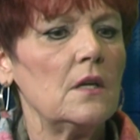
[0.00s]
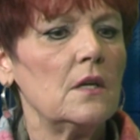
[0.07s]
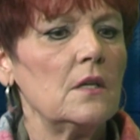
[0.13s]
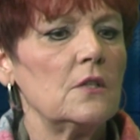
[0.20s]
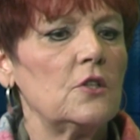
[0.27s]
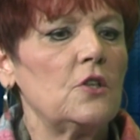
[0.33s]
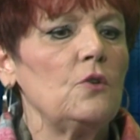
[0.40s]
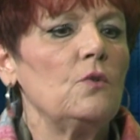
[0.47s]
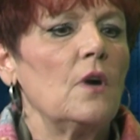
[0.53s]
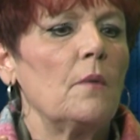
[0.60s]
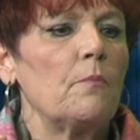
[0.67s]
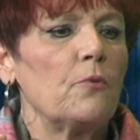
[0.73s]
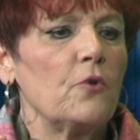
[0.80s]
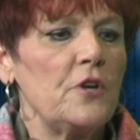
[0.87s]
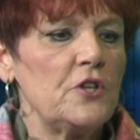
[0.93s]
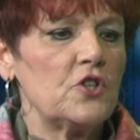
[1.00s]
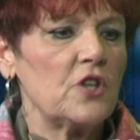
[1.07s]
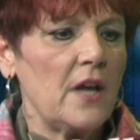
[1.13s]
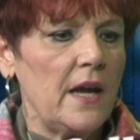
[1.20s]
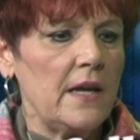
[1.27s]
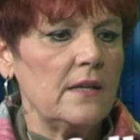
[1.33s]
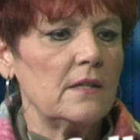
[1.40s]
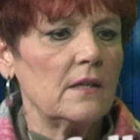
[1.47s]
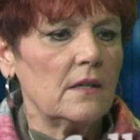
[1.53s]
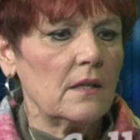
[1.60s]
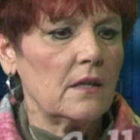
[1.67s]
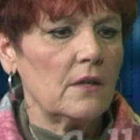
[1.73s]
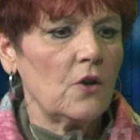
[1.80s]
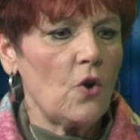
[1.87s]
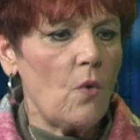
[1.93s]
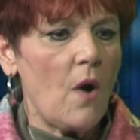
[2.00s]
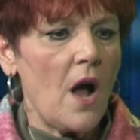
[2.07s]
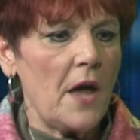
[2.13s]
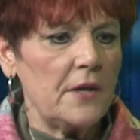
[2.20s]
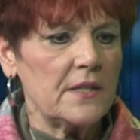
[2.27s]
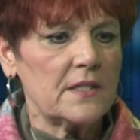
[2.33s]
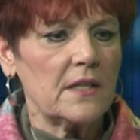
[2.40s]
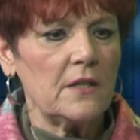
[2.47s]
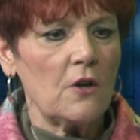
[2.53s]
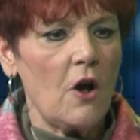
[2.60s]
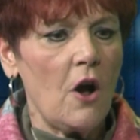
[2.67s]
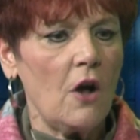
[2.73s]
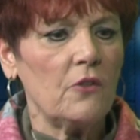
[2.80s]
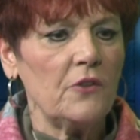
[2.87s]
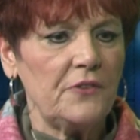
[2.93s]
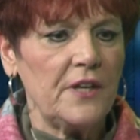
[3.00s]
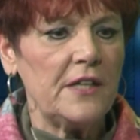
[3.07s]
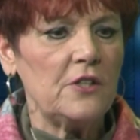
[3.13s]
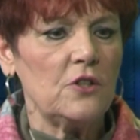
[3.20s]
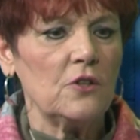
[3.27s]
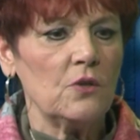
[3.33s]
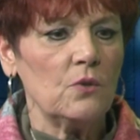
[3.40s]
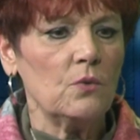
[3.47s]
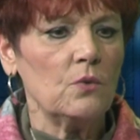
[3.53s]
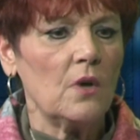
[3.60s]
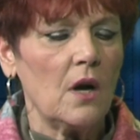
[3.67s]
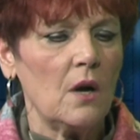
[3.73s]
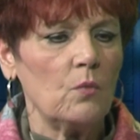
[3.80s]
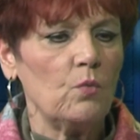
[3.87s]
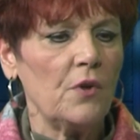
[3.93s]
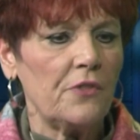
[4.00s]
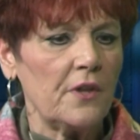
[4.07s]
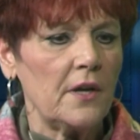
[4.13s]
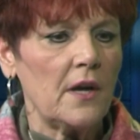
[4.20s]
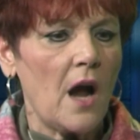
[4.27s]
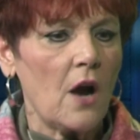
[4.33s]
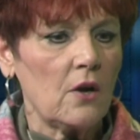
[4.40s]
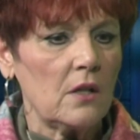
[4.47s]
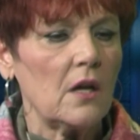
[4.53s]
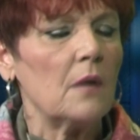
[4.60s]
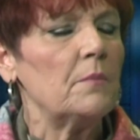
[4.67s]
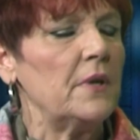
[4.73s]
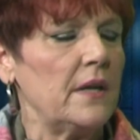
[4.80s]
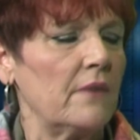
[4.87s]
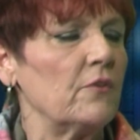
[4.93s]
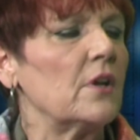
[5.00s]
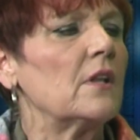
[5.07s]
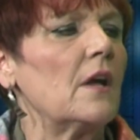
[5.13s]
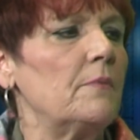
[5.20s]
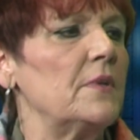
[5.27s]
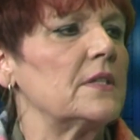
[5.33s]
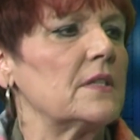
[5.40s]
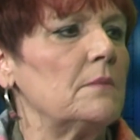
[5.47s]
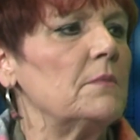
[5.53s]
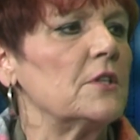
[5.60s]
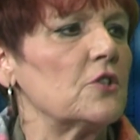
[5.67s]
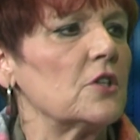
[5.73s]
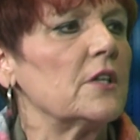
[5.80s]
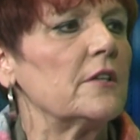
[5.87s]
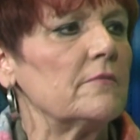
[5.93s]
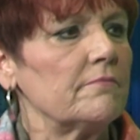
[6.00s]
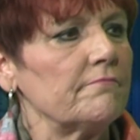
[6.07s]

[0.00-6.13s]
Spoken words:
to appreciate Kiwanis and all that they do within our club and every club that's in Michigan.